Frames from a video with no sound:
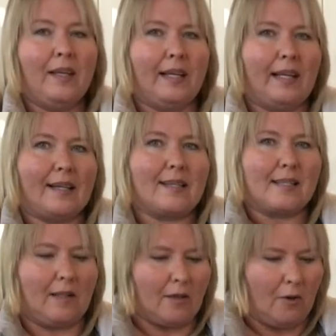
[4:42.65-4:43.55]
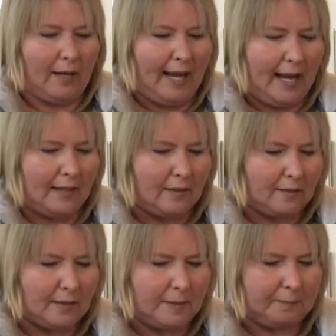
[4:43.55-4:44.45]
It has silicone
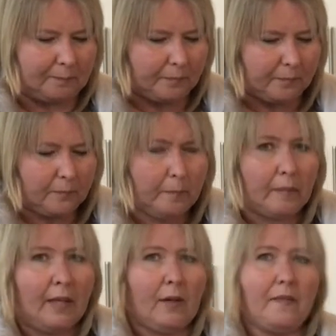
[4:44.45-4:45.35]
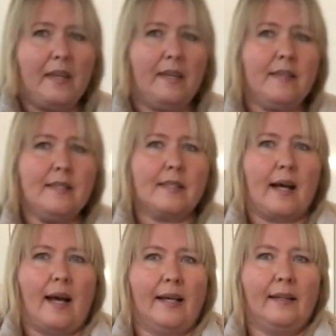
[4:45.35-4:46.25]
handles, and on the
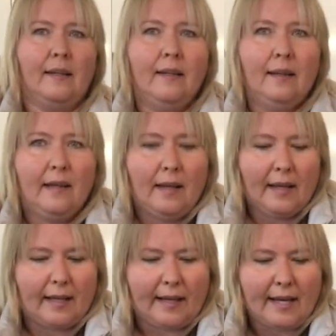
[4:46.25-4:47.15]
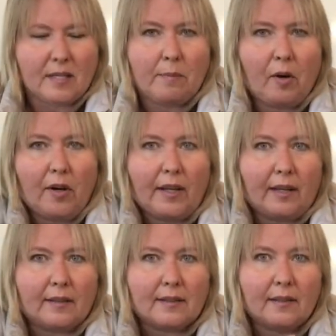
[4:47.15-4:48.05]
inside, it has
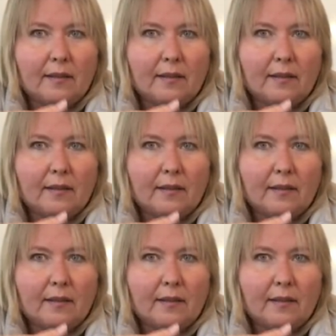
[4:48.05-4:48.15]
markings.